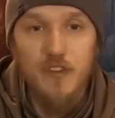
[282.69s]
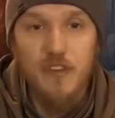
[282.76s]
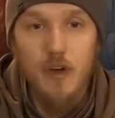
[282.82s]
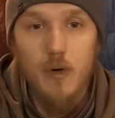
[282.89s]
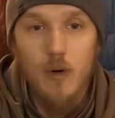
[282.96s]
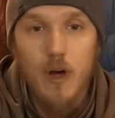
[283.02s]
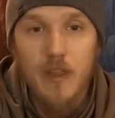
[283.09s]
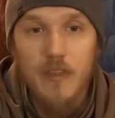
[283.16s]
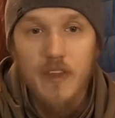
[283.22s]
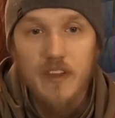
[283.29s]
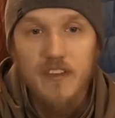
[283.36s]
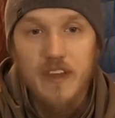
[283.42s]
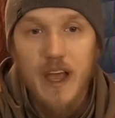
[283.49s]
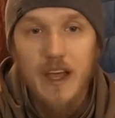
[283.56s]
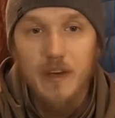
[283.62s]
So on
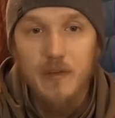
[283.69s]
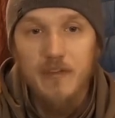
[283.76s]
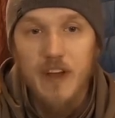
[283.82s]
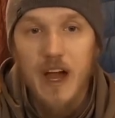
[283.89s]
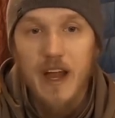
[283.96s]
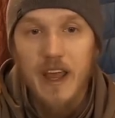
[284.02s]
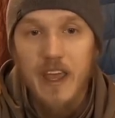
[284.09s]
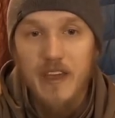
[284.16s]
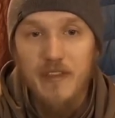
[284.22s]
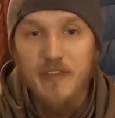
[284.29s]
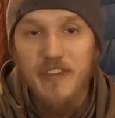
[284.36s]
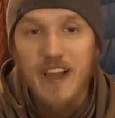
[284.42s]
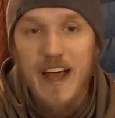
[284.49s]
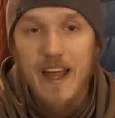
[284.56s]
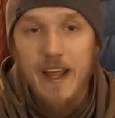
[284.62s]
this side, you've got a
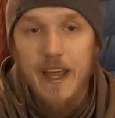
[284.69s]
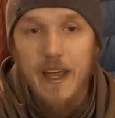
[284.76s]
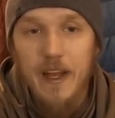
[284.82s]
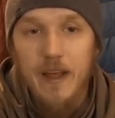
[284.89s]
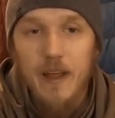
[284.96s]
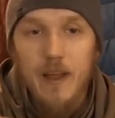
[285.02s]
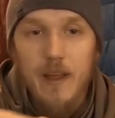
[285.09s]
flathead,